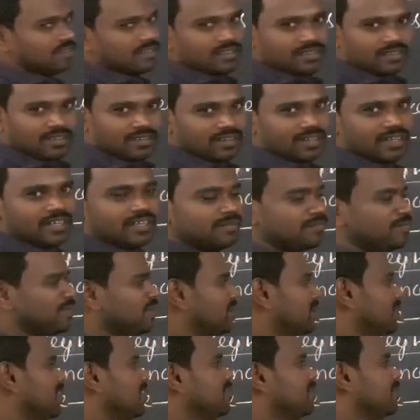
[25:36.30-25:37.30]

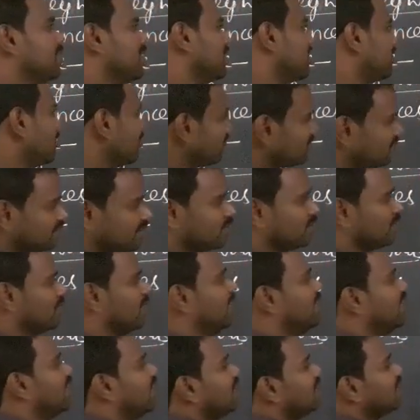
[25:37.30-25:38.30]
maybe in the month of
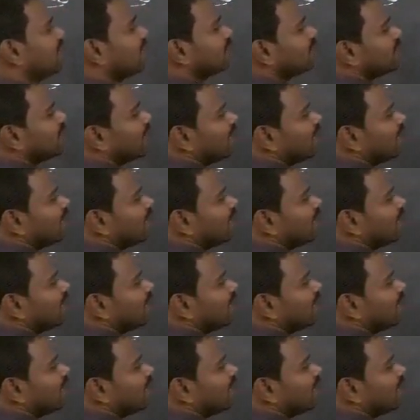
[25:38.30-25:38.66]
June. They